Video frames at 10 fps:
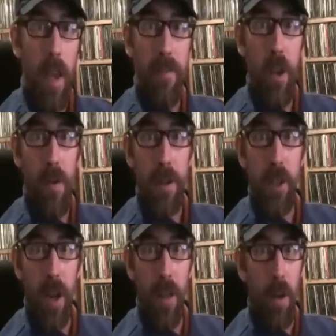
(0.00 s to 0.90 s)
If you're a
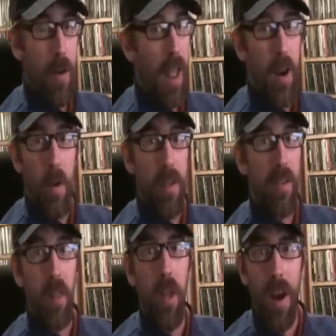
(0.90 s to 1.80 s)
Juggalo, and I know there's
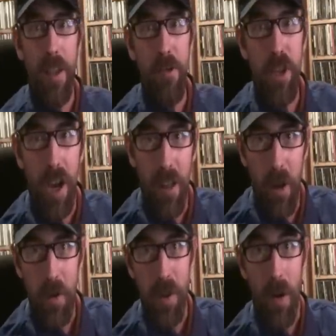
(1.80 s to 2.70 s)
a lot of you
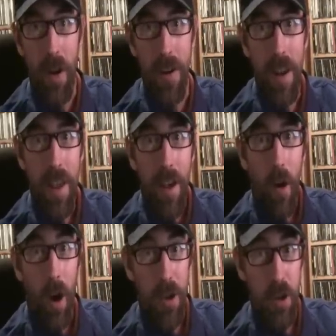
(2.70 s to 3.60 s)
Juggalos
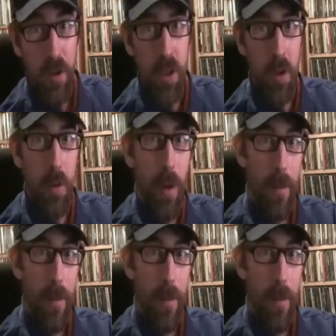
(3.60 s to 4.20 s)
on YouTube,